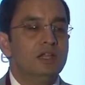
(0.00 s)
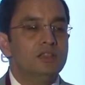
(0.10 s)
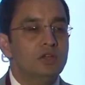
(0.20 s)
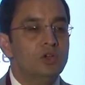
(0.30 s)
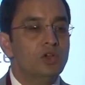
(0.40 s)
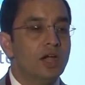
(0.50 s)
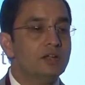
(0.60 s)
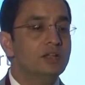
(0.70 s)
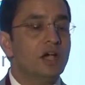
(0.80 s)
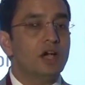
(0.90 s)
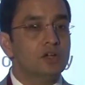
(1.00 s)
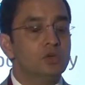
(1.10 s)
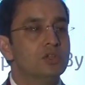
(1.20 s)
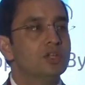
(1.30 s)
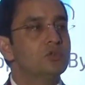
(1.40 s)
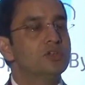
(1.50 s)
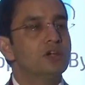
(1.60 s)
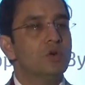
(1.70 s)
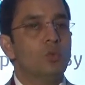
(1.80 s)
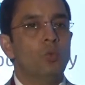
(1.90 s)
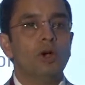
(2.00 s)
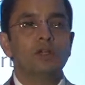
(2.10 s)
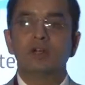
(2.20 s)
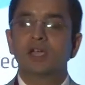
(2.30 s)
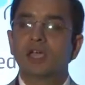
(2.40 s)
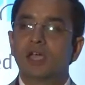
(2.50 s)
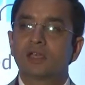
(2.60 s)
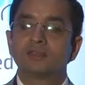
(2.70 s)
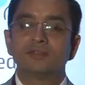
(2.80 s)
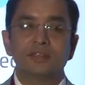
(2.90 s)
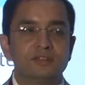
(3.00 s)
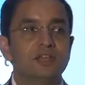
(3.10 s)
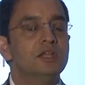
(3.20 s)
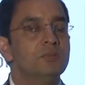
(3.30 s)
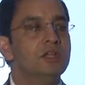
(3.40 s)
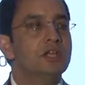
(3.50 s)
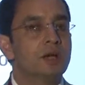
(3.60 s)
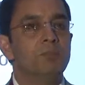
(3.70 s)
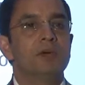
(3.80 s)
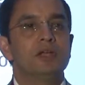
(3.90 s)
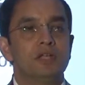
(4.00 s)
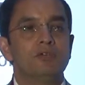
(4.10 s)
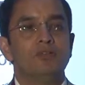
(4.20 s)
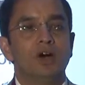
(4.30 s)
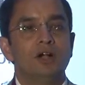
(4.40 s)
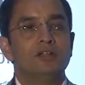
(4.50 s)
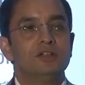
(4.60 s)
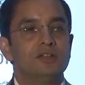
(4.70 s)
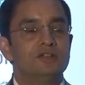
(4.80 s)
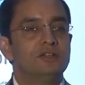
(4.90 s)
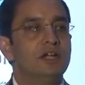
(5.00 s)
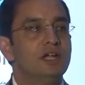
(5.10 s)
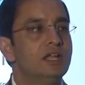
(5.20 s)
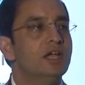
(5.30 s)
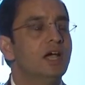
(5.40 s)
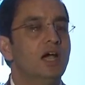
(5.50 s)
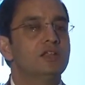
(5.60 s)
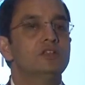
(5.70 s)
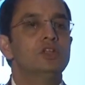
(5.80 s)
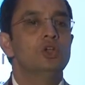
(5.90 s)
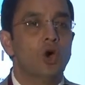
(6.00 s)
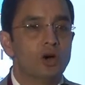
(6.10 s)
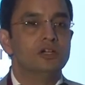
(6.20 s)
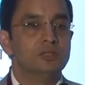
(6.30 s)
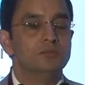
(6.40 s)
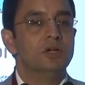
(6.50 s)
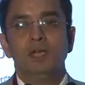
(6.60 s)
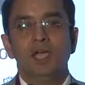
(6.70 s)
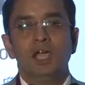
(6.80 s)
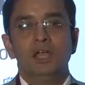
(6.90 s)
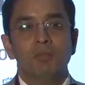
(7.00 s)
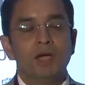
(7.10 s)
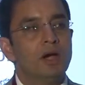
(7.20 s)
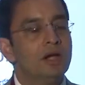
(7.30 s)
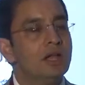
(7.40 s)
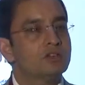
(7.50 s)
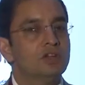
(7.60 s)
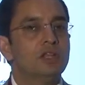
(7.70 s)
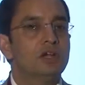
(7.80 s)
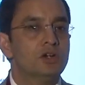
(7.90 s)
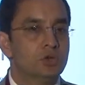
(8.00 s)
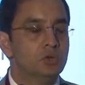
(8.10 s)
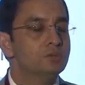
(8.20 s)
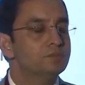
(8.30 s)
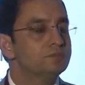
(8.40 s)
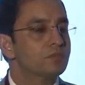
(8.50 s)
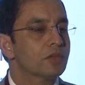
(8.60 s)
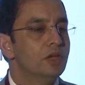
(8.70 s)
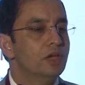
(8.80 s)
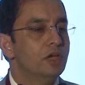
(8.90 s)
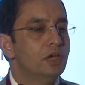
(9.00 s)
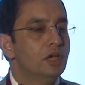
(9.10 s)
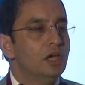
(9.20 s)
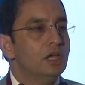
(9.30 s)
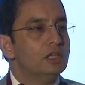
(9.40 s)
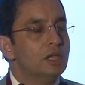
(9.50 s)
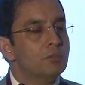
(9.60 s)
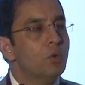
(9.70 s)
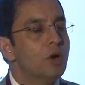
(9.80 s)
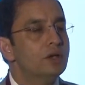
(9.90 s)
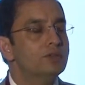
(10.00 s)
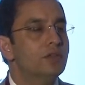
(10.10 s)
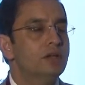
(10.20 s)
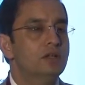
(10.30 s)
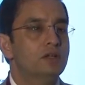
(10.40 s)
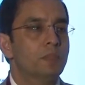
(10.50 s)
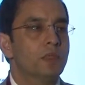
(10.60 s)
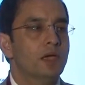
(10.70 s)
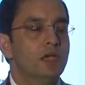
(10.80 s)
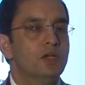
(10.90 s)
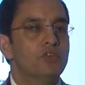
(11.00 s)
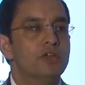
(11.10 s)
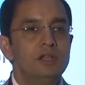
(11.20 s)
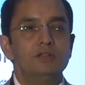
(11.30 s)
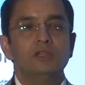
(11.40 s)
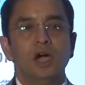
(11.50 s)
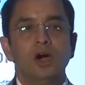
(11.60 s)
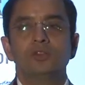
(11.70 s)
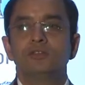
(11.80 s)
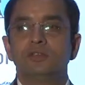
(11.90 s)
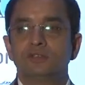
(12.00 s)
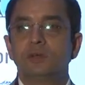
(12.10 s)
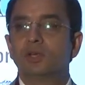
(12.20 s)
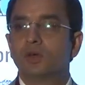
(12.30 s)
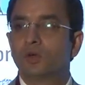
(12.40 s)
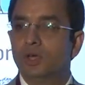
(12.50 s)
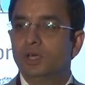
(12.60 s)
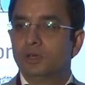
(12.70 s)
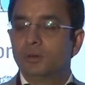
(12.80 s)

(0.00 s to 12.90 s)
Then you look at the other two things, which are what are sustainable competitive advantages that India has in the long term. In my mind, actually, there are two. Number one is that if you really see how the systems are growing,